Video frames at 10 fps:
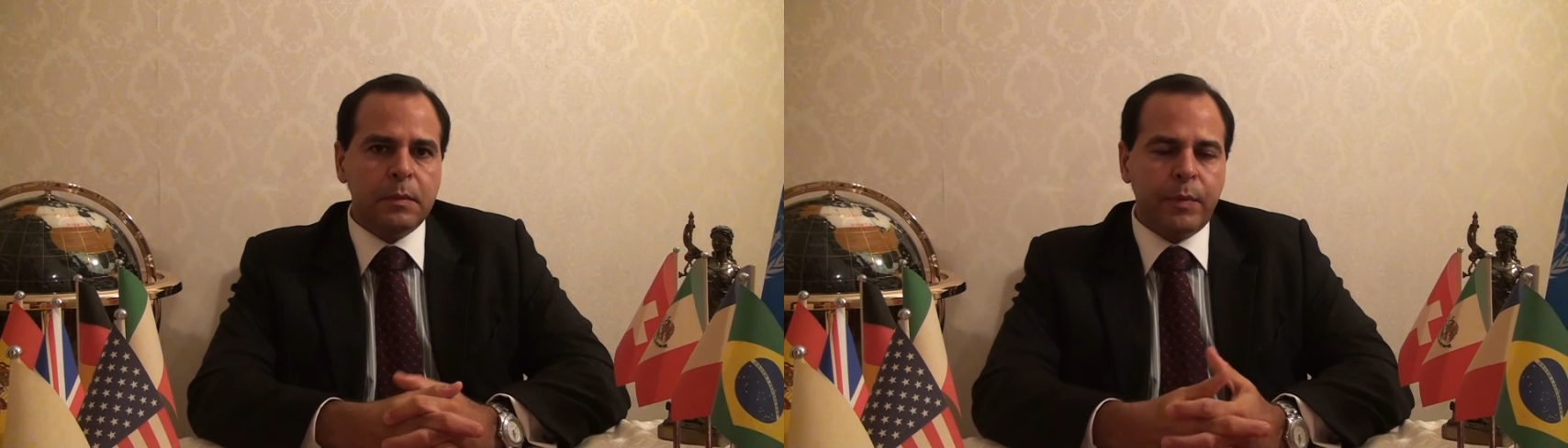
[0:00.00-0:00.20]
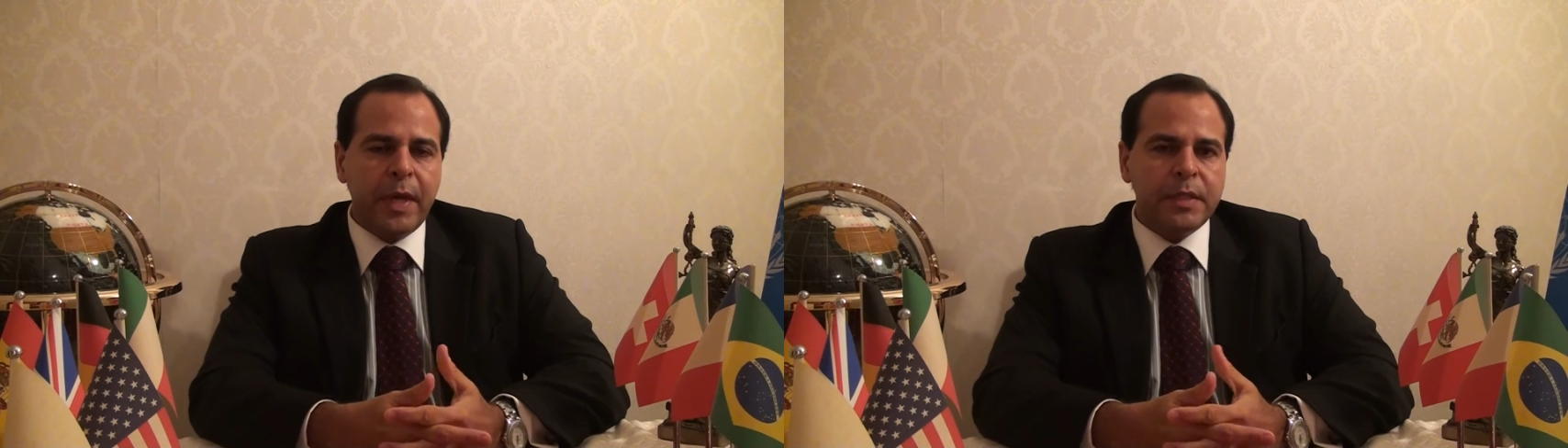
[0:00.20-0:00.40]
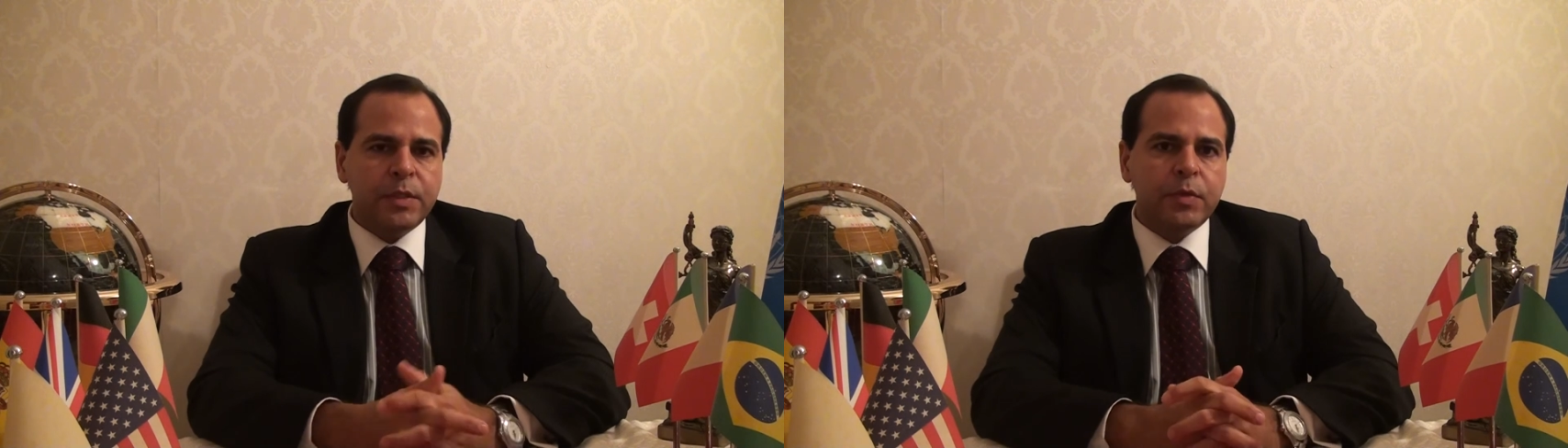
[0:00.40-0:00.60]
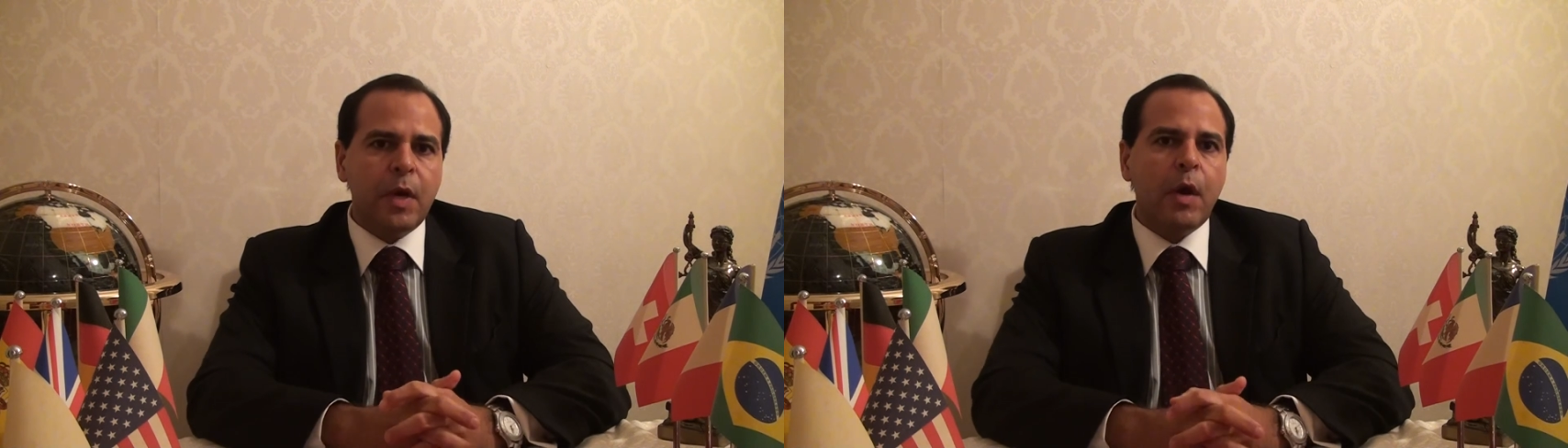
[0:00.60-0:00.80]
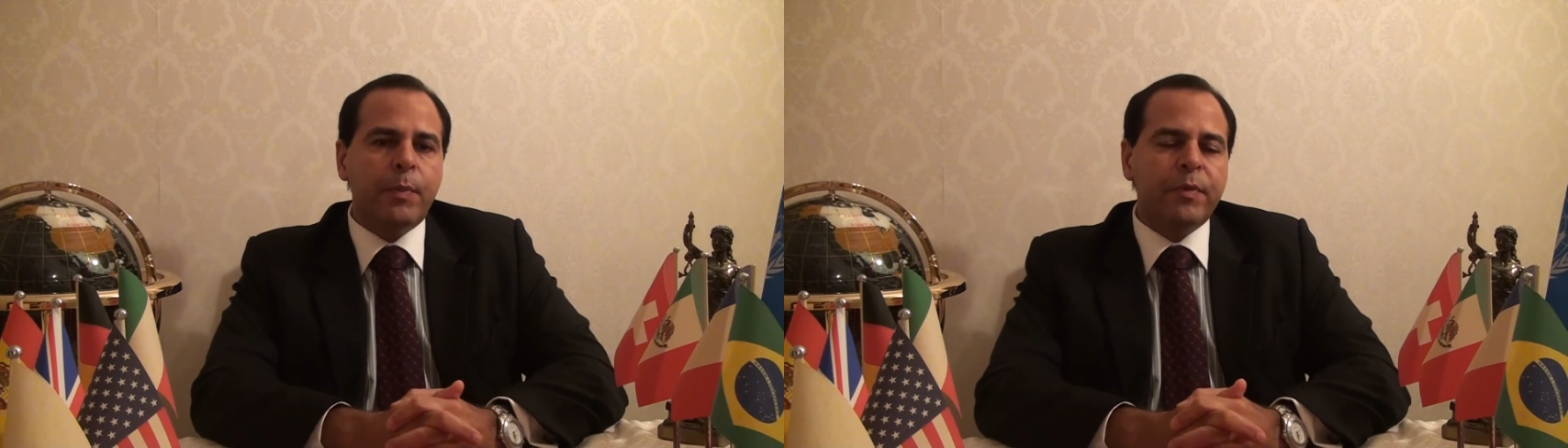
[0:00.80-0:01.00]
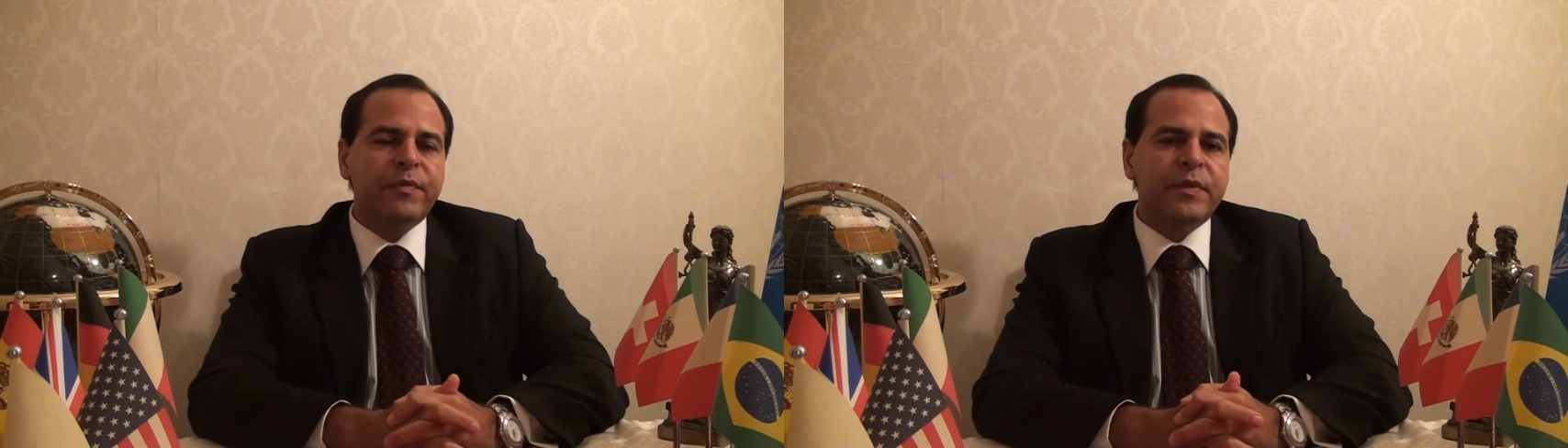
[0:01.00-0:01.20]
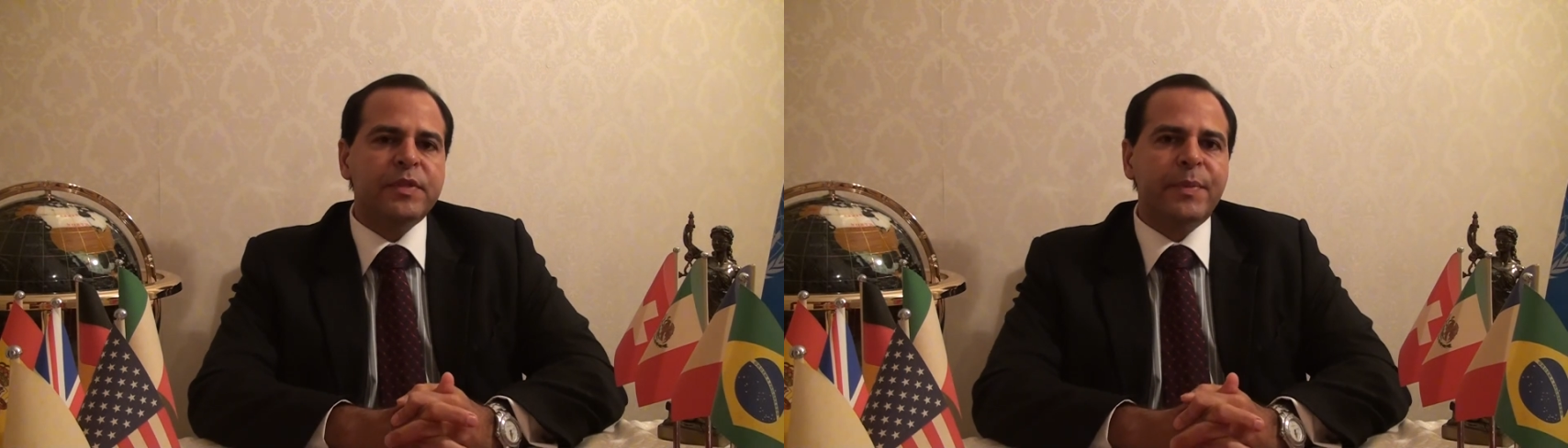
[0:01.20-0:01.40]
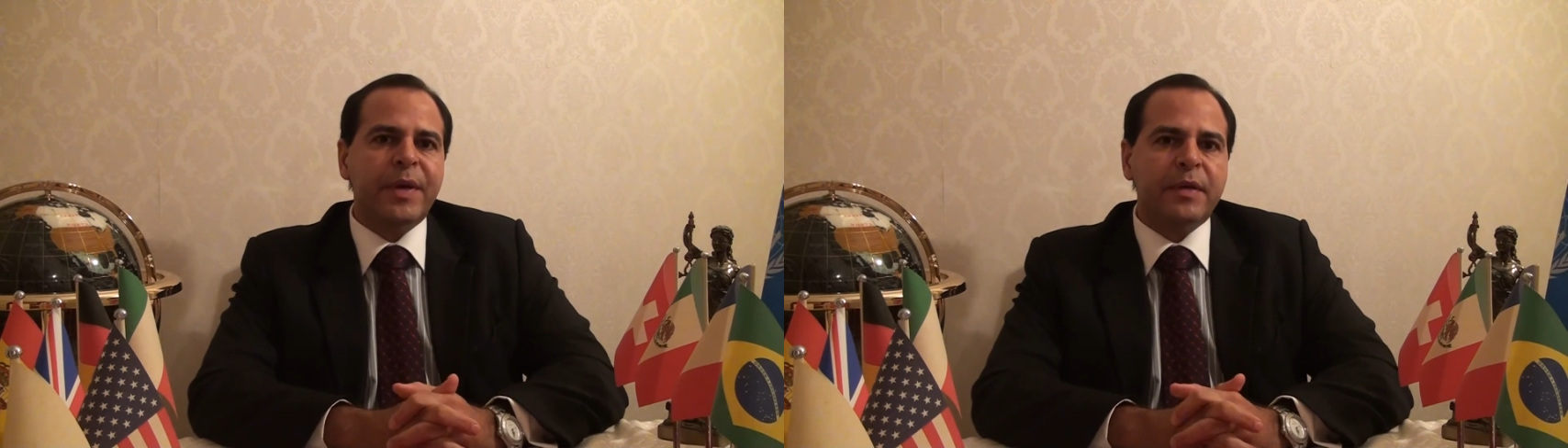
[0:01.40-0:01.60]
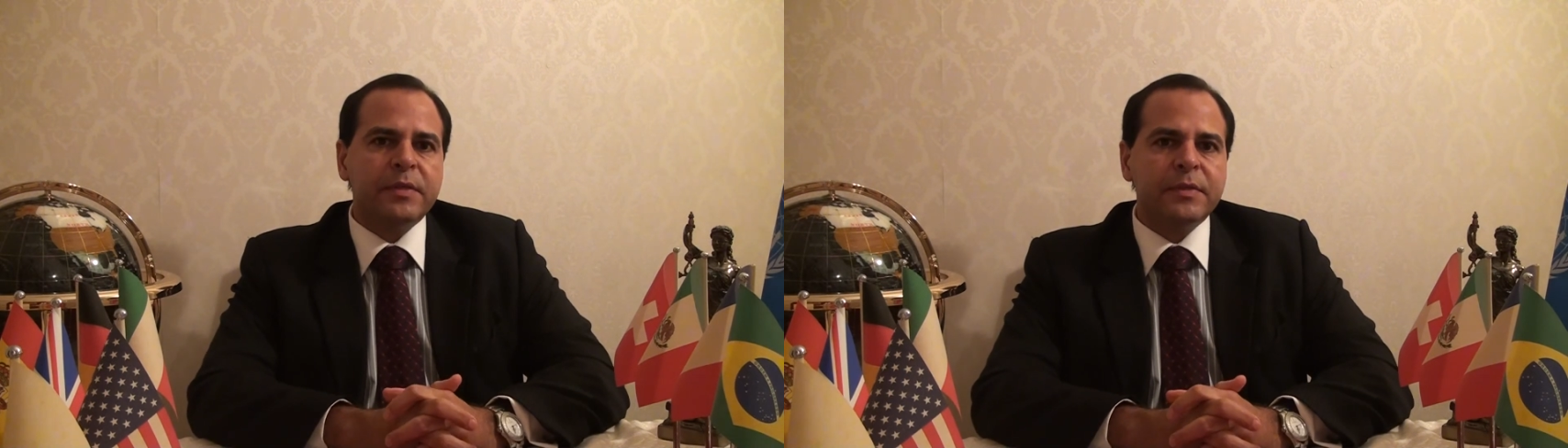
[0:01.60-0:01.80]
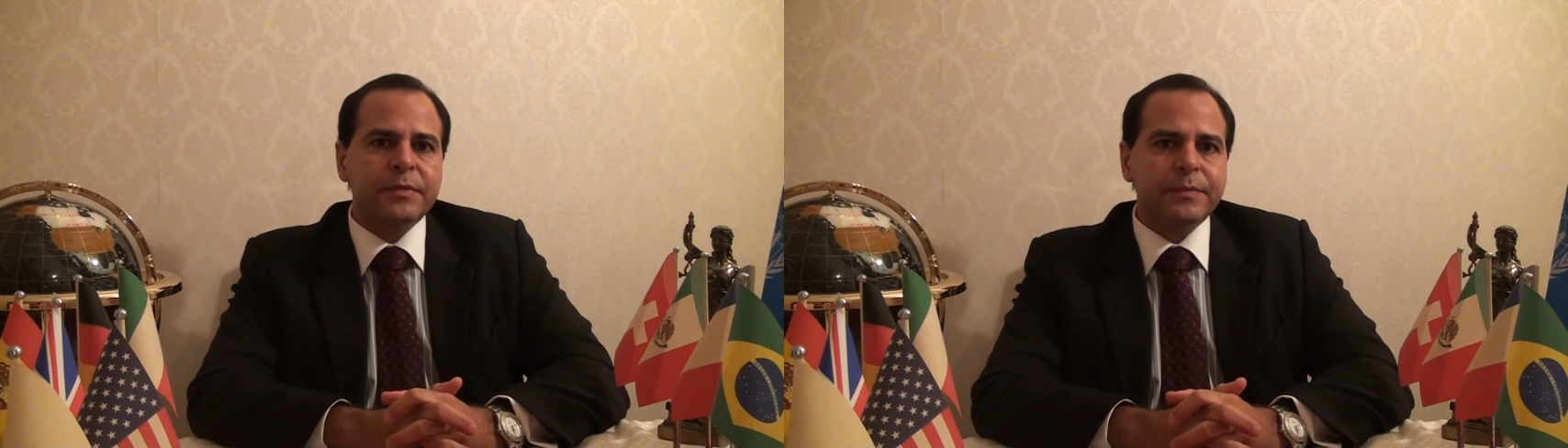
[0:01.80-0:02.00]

ready to help with these matters.